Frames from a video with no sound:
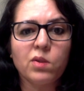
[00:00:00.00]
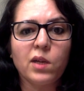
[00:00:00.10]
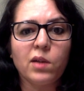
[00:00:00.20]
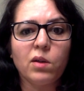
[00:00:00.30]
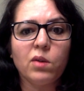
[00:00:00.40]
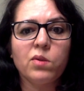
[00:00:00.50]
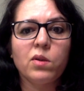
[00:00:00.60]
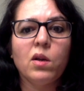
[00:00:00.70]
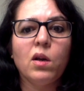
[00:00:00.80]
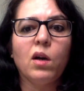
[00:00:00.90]
a loss
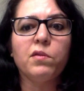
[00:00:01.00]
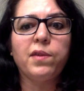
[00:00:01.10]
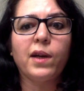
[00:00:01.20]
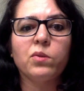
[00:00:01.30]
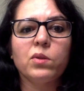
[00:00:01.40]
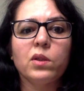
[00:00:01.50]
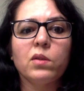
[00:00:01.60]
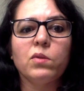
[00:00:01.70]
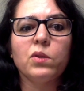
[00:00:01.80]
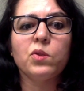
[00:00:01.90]
on factoring,
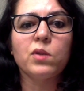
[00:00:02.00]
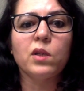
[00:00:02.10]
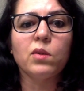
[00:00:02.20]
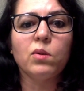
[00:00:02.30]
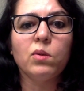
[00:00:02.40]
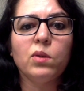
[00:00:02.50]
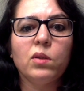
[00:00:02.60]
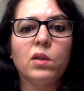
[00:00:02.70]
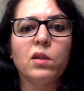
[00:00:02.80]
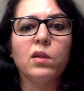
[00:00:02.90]
which is included
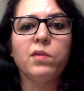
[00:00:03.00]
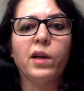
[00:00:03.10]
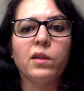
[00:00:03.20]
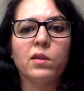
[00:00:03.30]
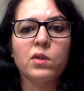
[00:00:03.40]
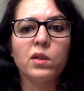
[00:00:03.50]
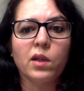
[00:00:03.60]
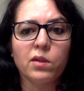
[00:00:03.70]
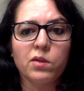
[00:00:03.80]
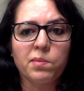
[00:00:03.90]
in the financing
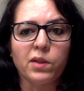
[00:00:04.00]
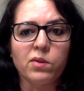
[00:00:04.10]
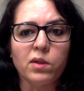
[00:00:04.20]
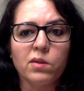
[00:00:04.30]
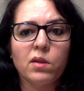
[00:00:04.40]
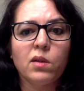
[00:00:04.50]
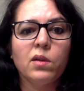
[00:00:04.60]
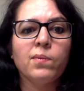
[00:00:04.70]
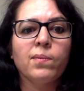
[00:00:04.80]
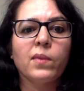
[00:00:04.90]
expenses.
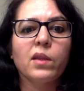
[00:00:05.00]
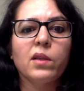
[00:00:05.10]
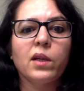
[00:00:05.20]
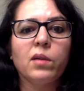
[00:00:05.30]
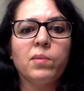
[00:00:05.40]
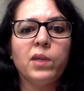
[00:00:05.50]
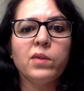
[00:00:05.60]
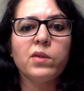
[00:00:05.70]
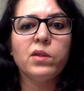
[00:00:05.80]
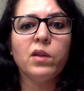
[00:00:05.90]
The
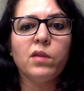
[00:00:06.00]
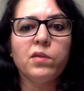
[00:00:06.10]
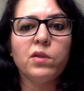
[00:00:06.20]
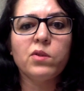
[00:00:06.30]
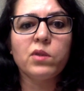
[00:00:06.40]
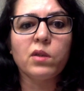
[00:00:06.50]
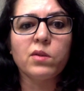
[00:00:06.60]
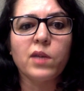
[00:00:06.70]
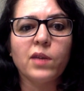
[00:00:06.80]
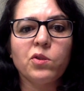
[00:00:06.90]
complexity of these
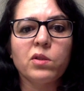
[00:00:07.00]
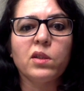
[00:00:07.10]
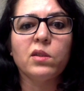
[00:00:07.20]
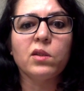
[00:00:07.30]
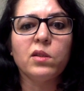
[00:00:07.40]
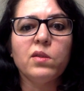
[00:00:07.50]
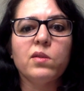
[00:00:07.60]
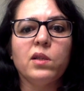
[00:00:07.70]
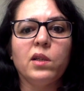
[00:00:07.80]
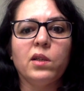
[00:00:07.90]
transactions increase
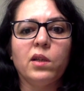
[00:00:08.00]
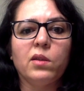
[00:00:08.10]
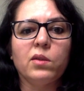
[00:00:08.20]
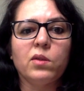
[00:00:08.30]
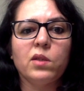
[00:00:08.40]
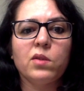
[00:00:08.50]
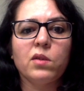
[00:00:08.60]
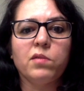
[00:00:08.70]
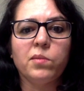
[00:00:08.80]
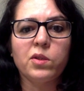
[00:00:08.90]
the inherent risk
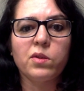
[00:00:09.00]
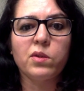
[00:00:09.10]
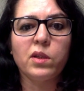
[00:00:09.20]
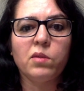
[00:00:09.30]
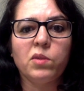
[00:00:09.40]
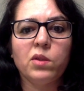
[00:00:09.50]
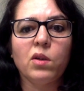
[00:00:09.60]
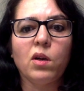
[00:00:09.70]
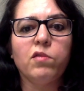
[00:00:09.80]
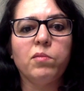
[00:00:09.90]
of misstatement
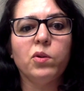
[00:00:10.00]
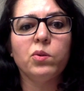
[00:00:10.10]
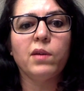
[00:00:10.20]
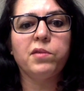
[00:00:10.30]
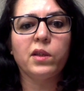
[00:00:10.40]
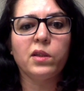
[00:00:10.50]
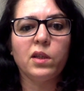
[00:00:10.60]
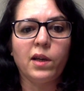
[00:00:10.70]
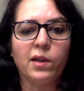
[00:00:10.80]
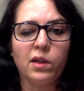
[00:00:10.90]
of both affected
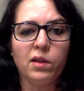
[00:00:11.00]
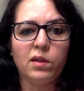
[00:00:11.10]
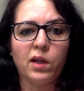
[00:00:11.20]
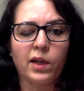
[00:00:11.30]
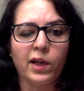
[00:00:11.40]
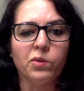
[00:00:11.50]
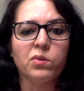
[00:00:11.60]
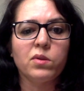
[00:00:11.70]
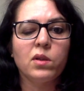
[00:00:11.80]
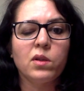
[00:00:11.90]

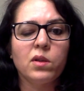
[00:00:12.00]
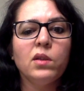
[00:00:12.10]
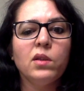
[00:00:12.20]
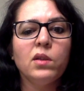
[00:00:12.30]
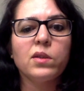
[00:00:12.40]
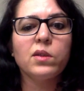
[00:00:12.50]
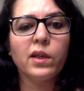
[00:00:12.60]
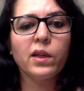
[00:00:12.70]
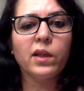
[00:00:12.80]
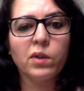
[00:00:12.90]
accounts. The
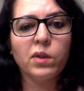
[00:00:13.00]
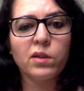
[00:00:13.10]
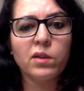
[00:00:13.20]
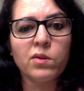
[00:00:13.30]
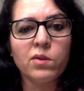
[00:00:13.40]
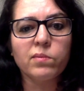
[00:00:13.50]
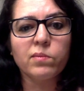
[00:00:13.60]
second one is